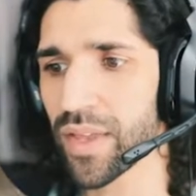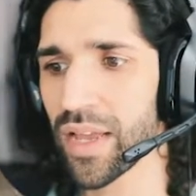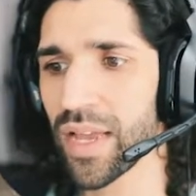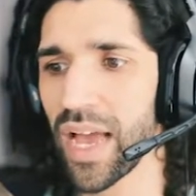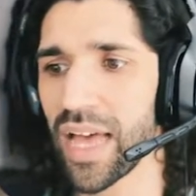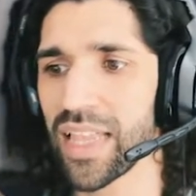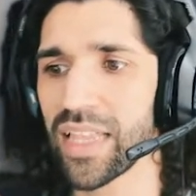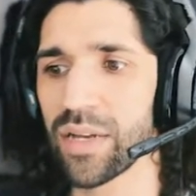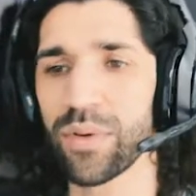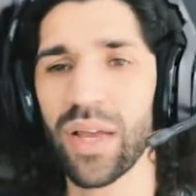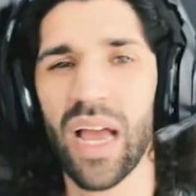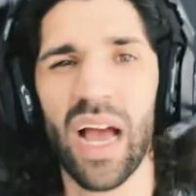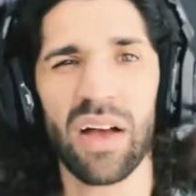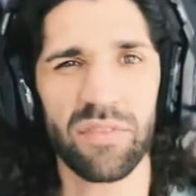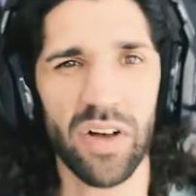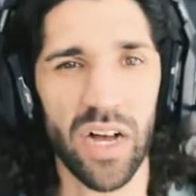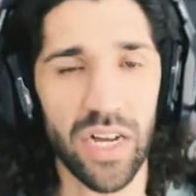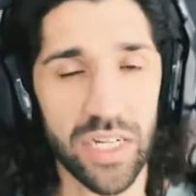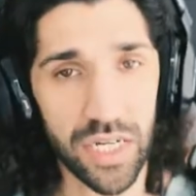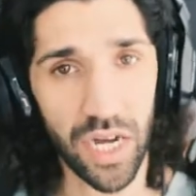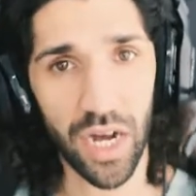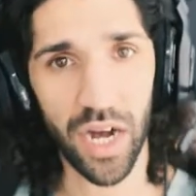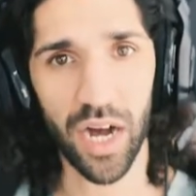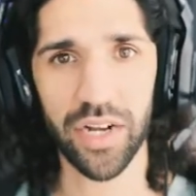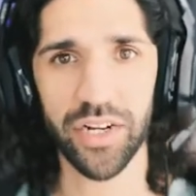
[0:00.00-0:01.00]
And then we have
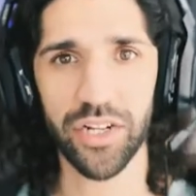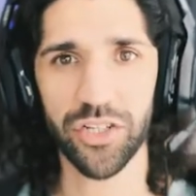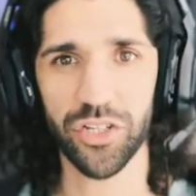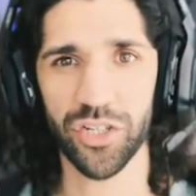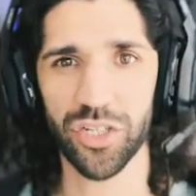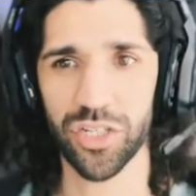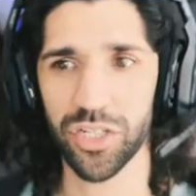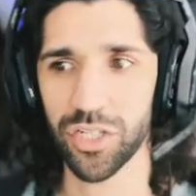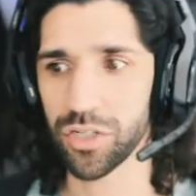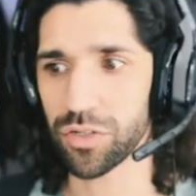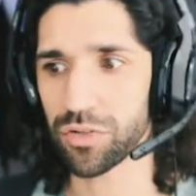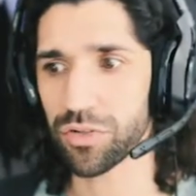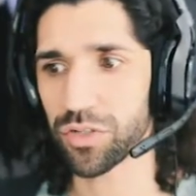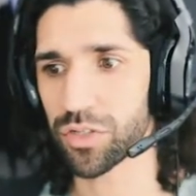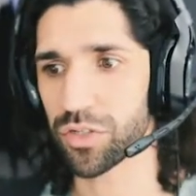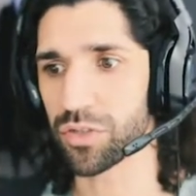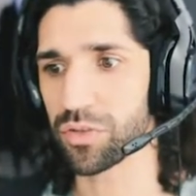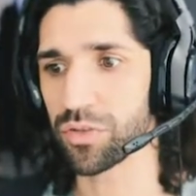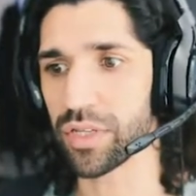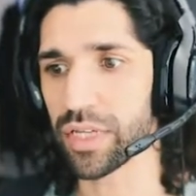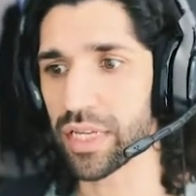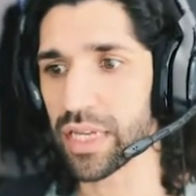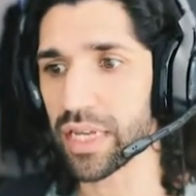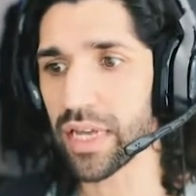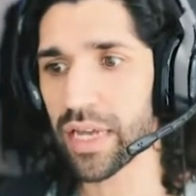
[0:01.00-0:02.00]
Arcana just due
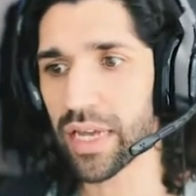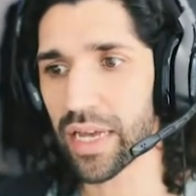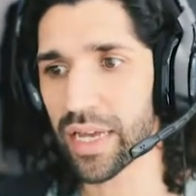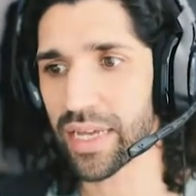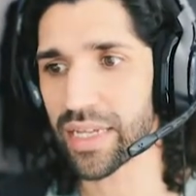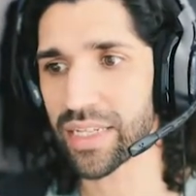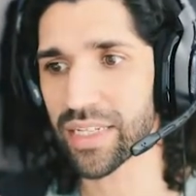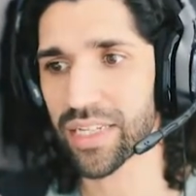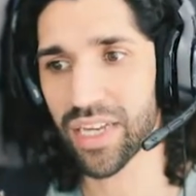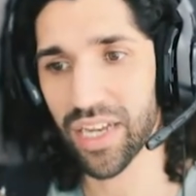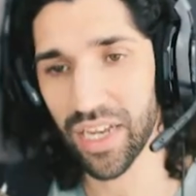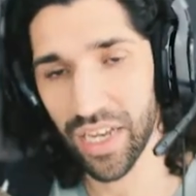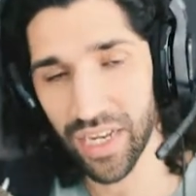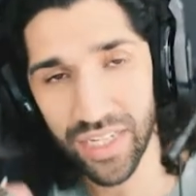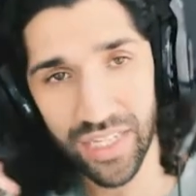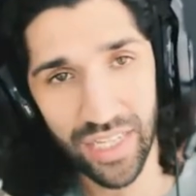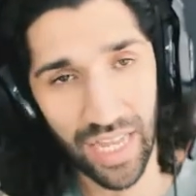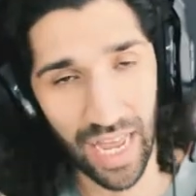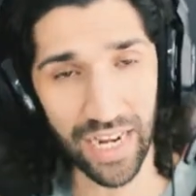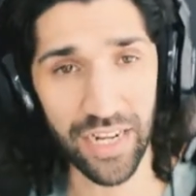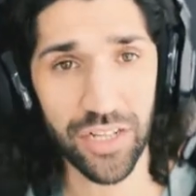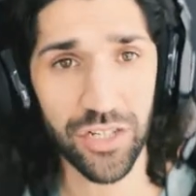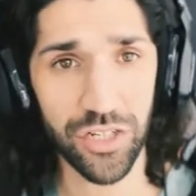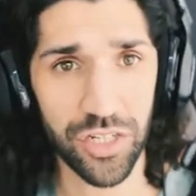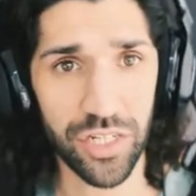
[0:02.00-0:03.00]
to his cursed
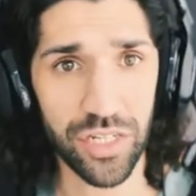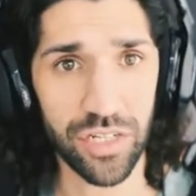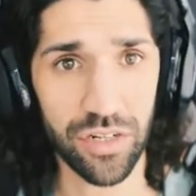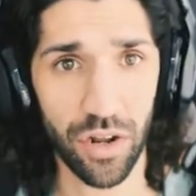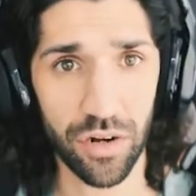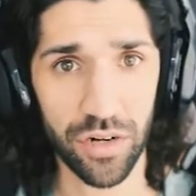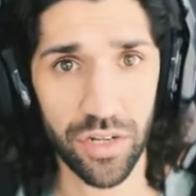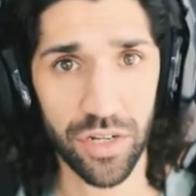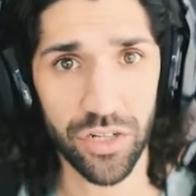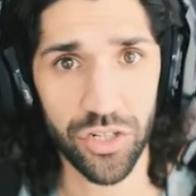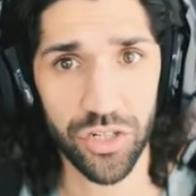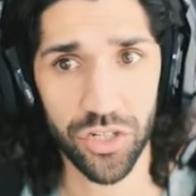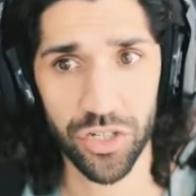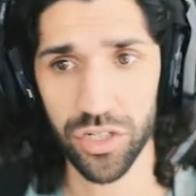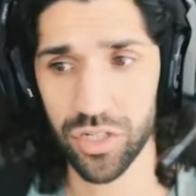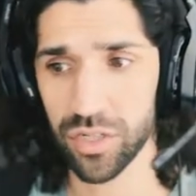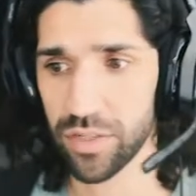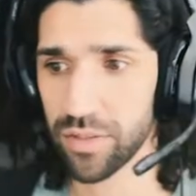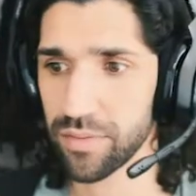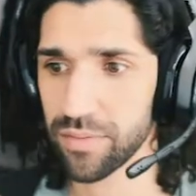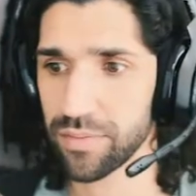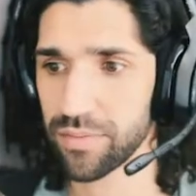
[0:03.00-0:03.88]
energy knowledge.